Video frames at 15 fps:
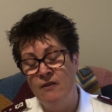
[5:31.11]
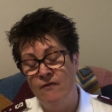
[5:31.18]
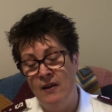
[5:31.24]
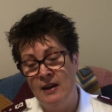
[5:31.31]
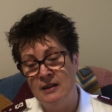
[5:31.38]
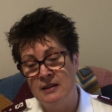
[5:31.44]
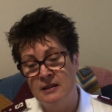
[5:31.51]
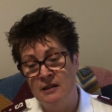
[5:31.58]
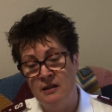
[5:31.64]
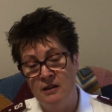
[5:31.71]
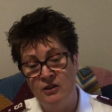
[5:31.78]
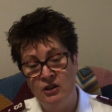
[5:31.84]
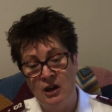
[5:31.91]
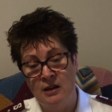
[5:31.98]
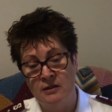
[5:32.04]
events that
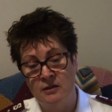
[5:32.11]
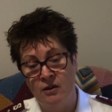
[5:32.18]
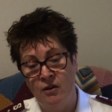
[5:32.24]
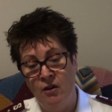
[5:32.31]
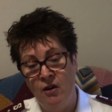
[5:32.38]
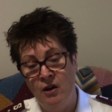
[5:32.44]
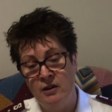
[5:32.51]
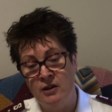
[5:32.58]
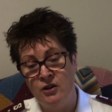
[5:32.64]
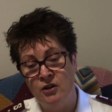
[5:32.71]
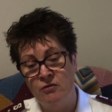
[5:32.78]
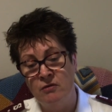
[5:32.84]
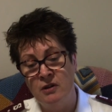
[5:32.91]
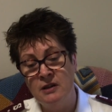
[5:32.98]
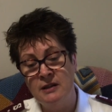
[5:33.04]
had just occurred in
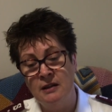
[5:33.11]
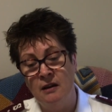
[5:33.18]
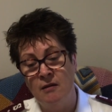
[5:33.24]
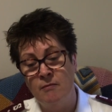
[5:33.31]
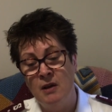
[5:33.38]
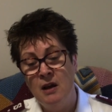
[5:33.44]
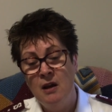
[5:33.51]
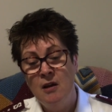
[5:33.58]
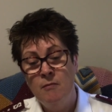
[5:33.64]
Jerusalem,